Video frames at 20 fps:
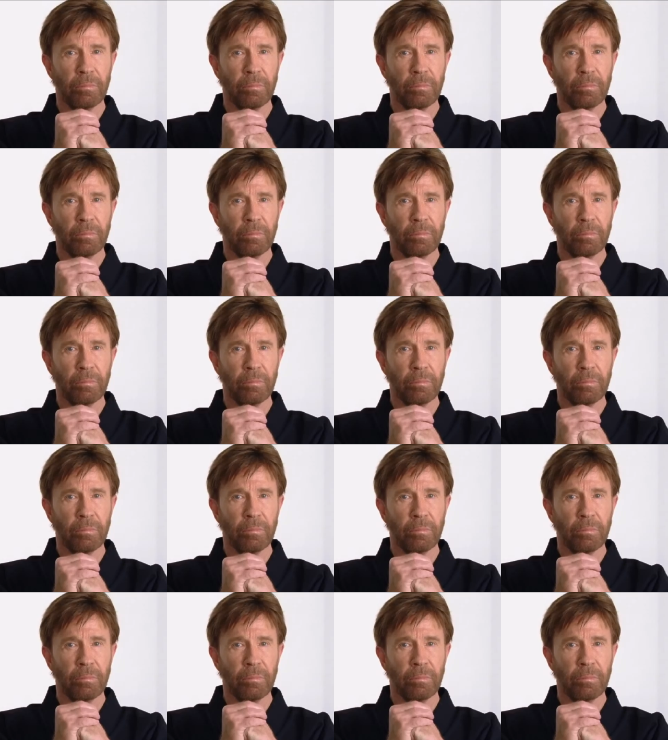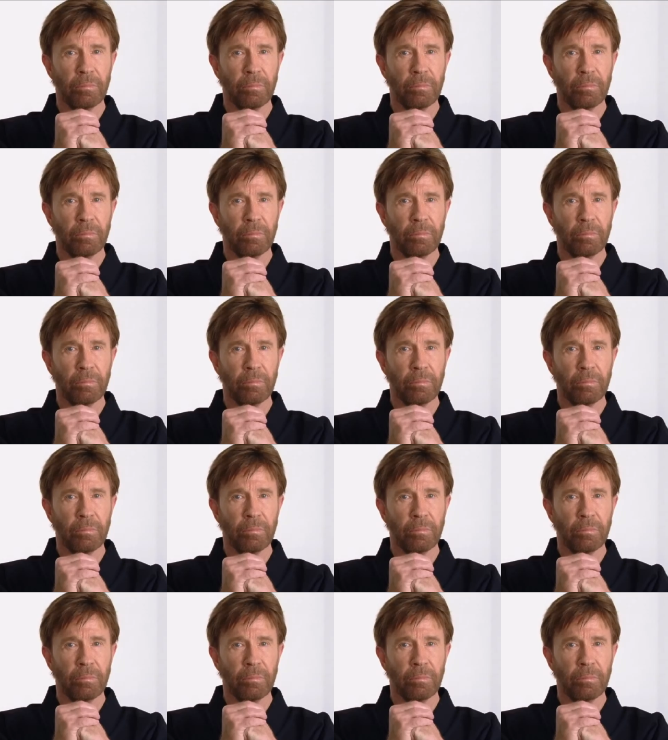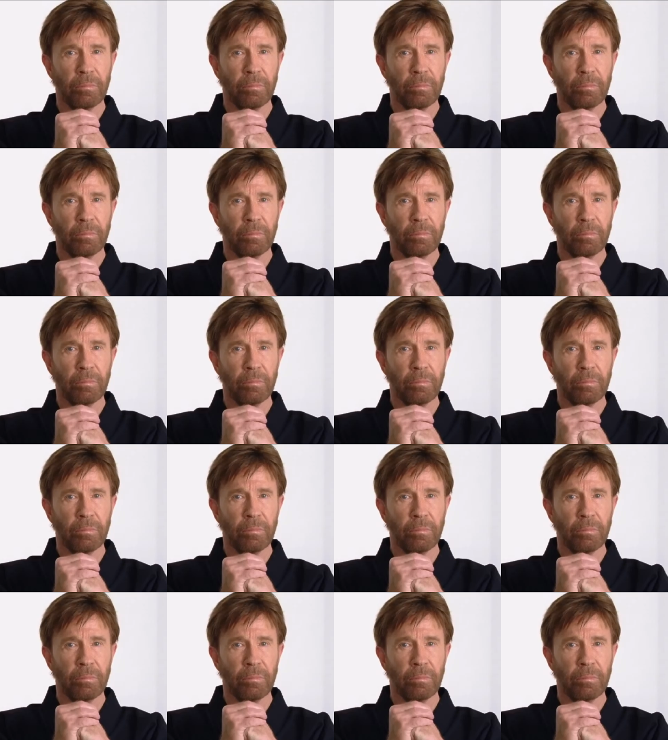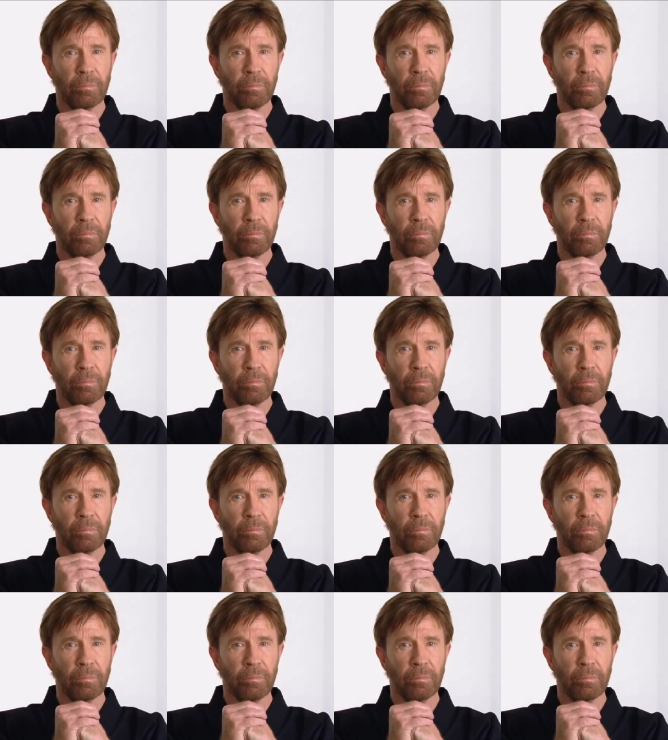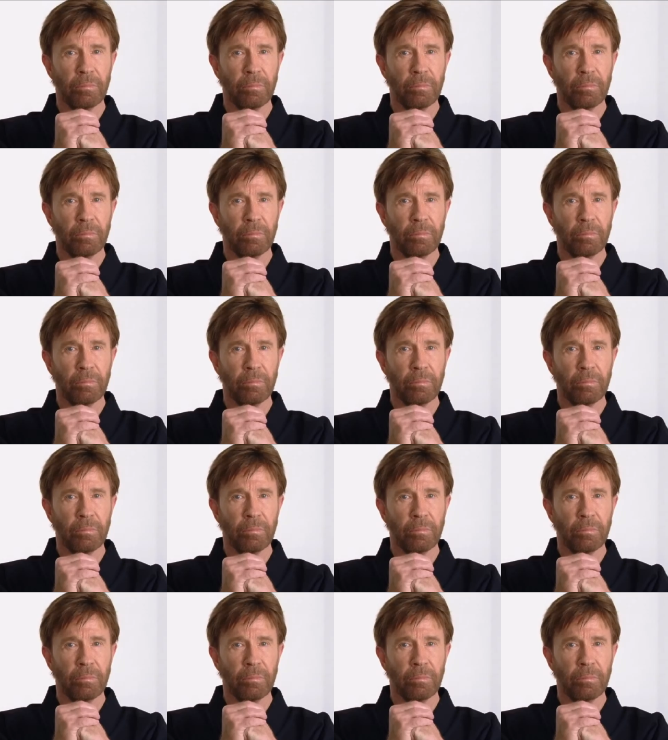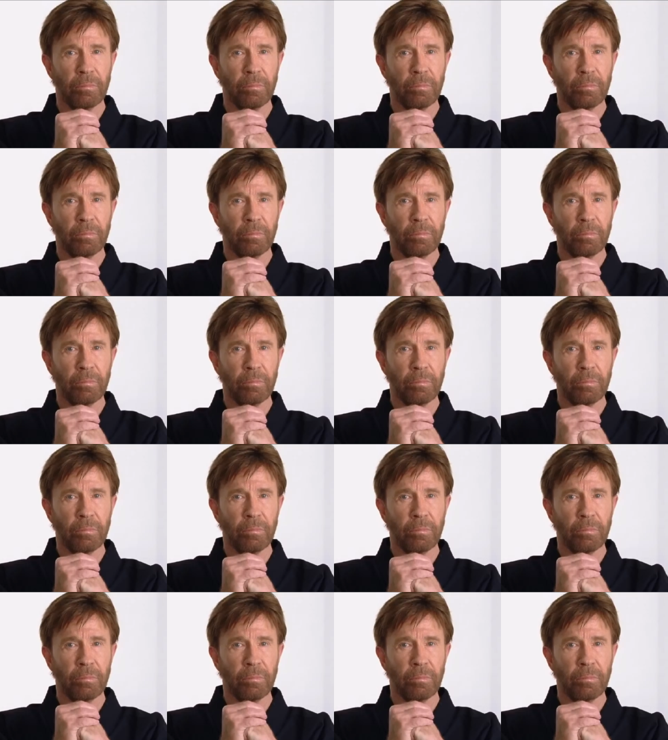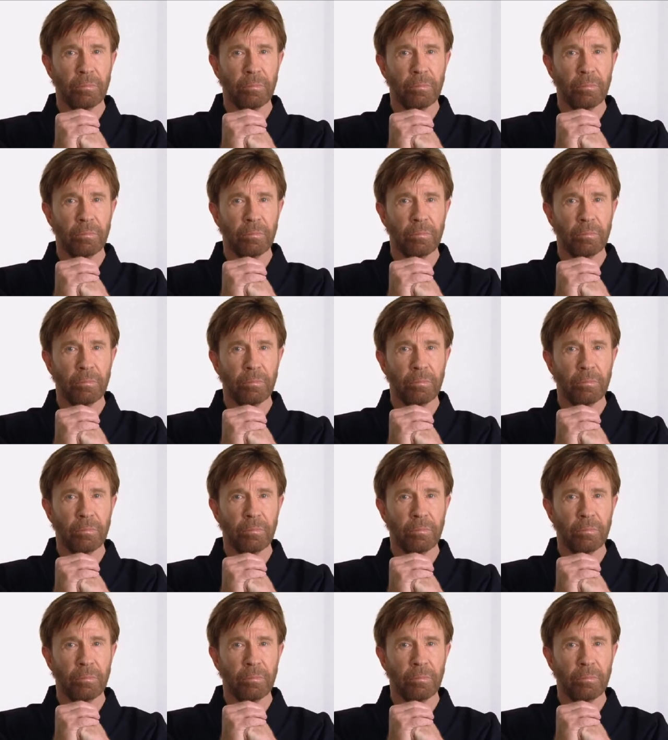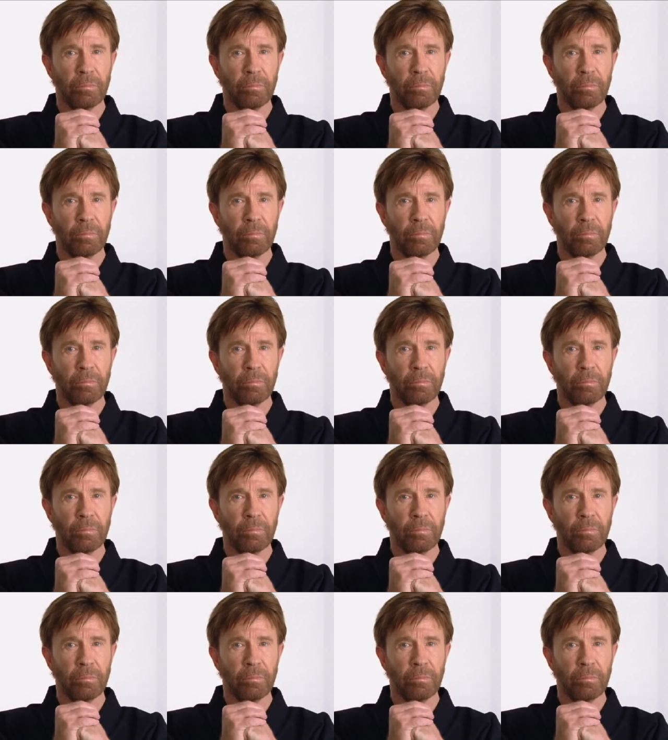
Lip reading: [no speech]